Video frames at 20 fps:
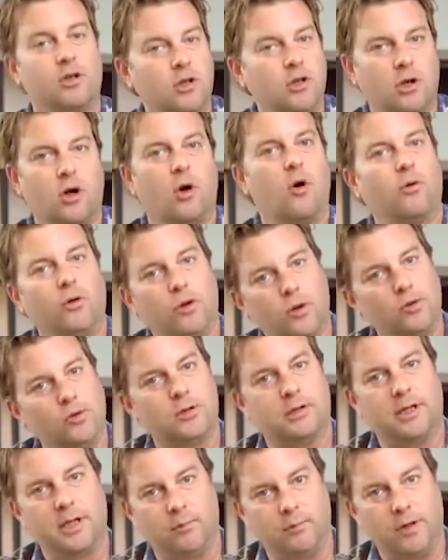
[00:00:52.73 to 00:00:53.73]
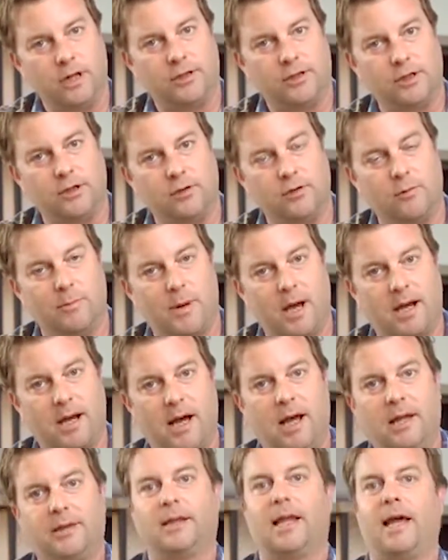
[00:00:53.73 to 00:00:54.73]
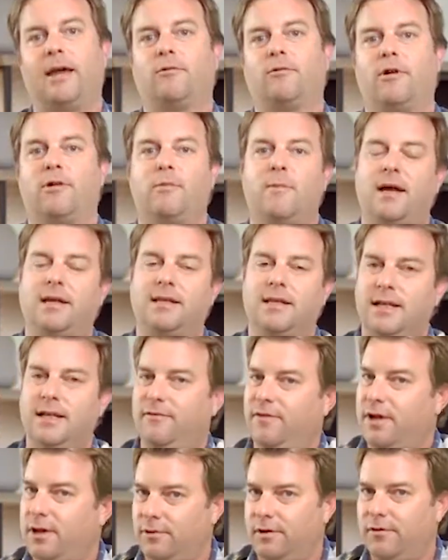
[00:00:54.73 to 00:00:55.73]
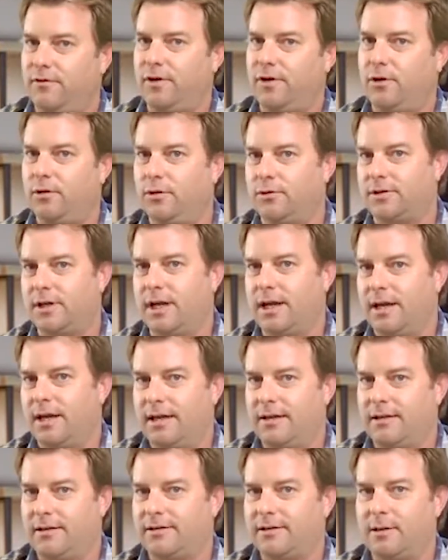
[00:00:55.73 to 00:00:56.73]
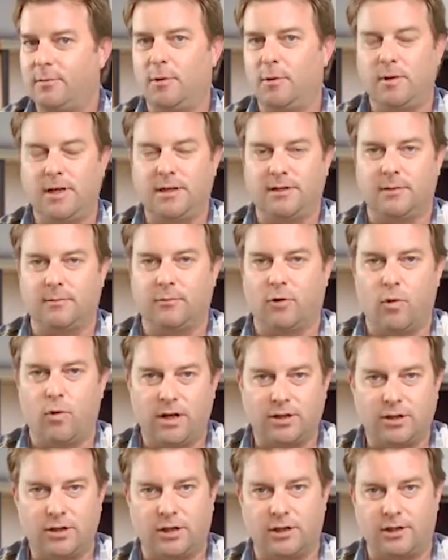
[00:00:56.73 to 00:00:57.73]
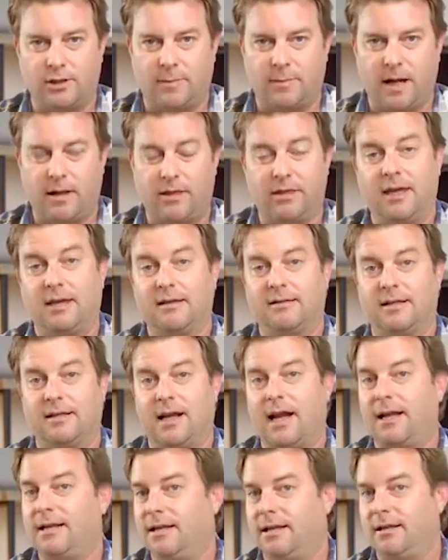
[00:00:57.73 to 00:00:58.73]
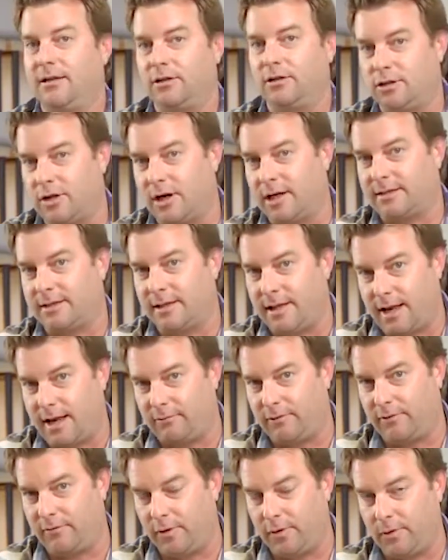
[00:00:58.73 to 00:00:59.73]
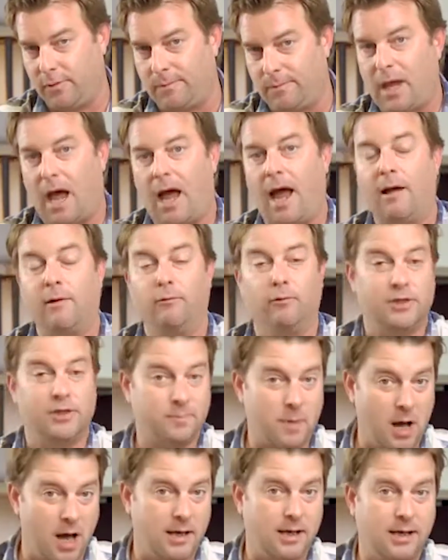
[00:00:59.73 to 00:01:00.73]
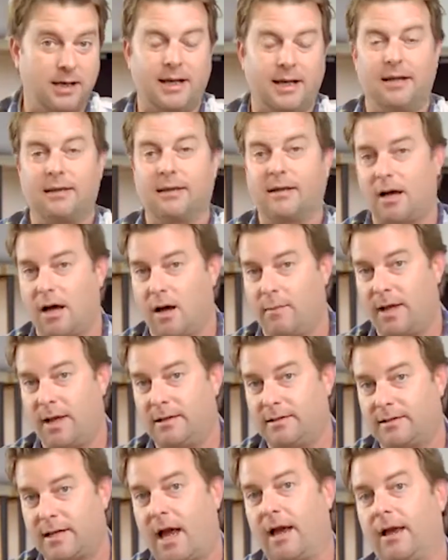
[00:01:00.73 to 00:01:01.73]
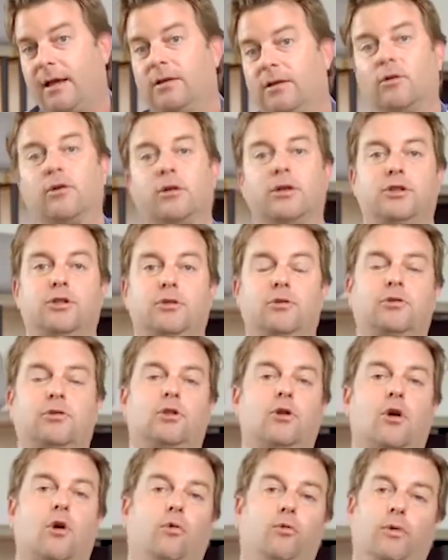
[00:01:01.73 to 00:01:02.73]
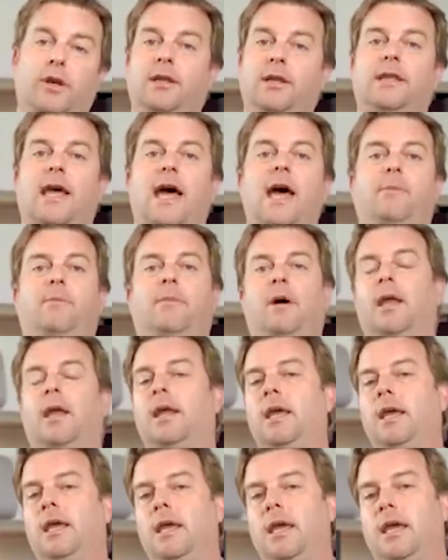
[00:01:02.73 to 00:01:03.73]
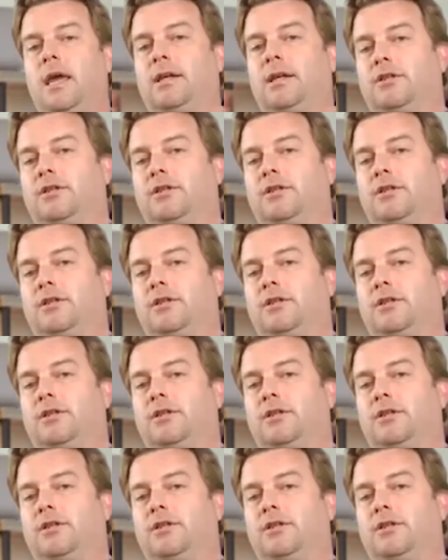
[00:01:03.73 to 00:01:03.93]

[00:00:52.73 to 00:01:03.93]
you know, usually we do, but unlike with my TV reviews, there seemed to be some questions about things that I didn't address in that review. I responded in the comments. I encourage you to go read that, but in